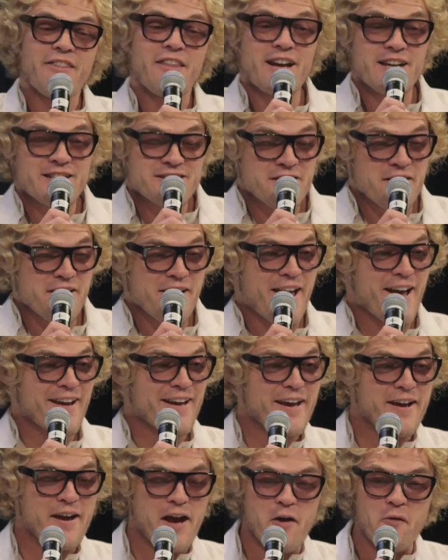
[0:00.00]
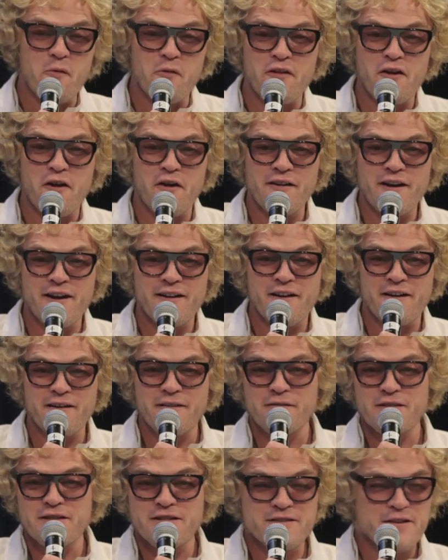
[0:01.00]
And then I started hanging out with her, and I kind
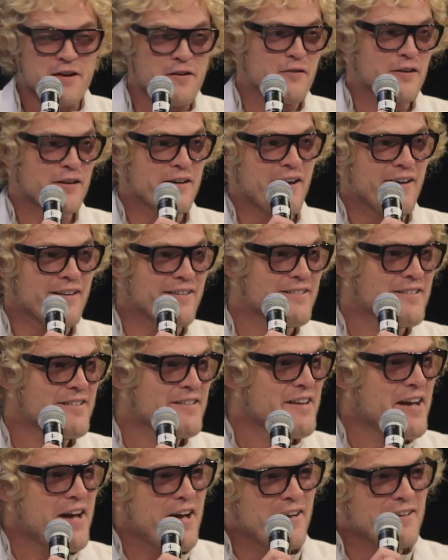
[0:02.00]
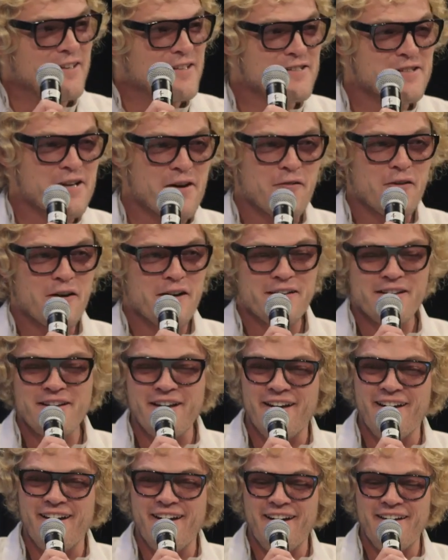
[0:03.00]
of discovered, like, I discovered
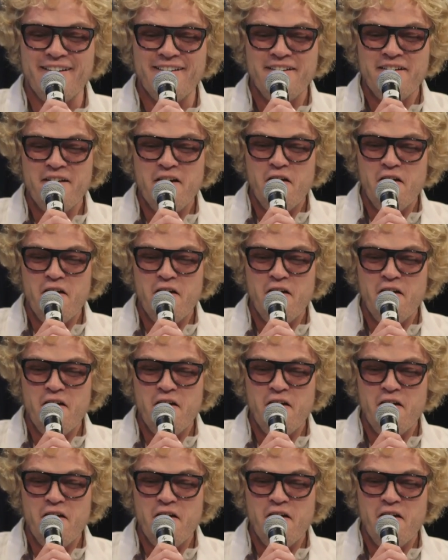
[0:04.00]
her